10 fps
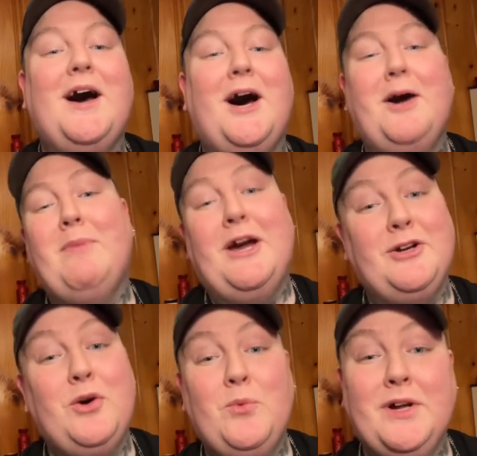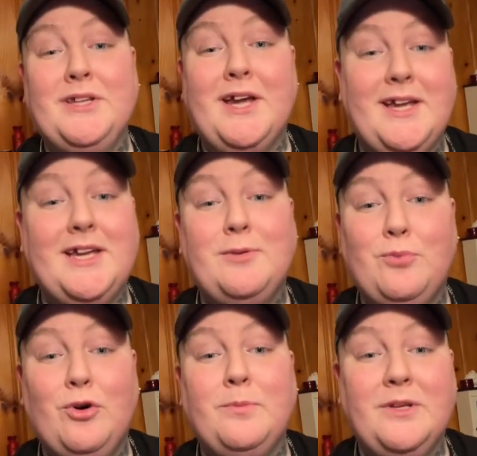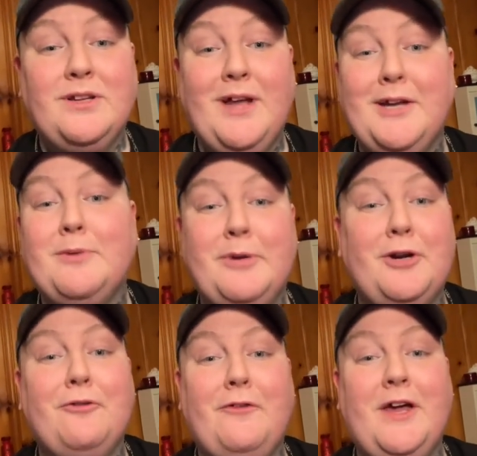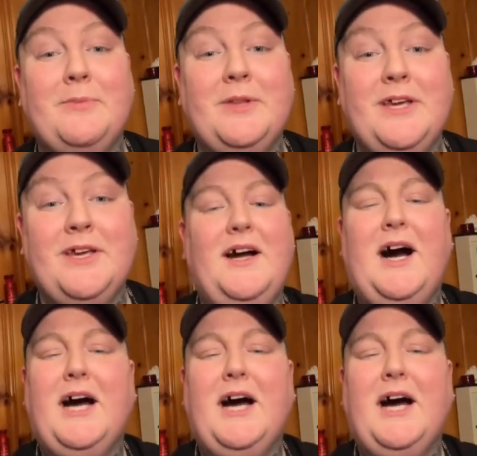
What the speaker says: I know one day he'd probably like a bigger family.